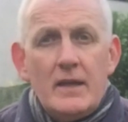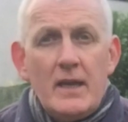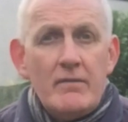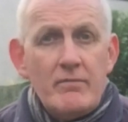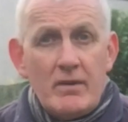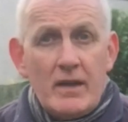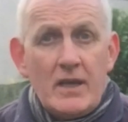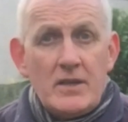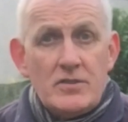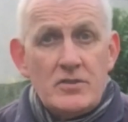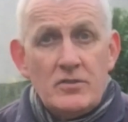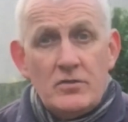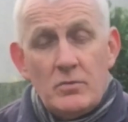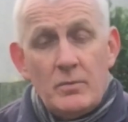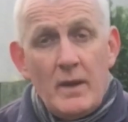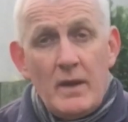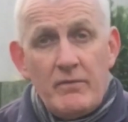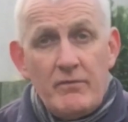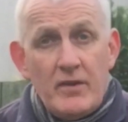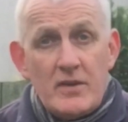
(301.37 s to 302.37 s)
in relation to
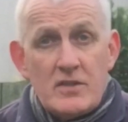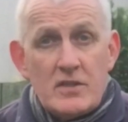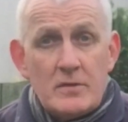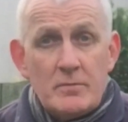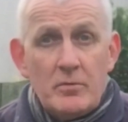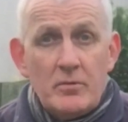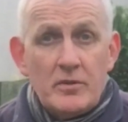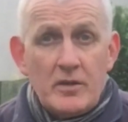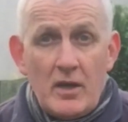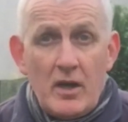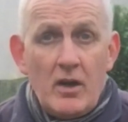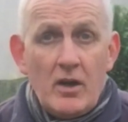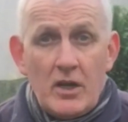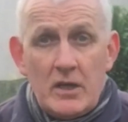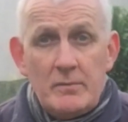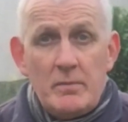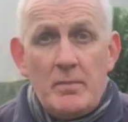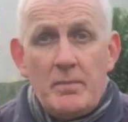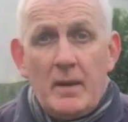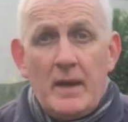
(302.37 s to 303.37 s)
where vegetables are going to
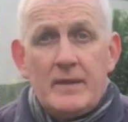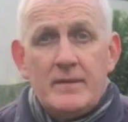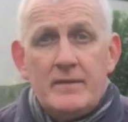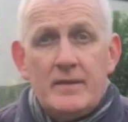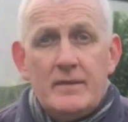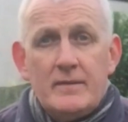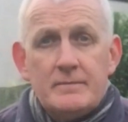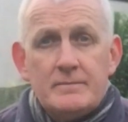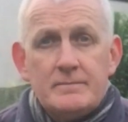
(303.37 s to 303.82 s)
be planted.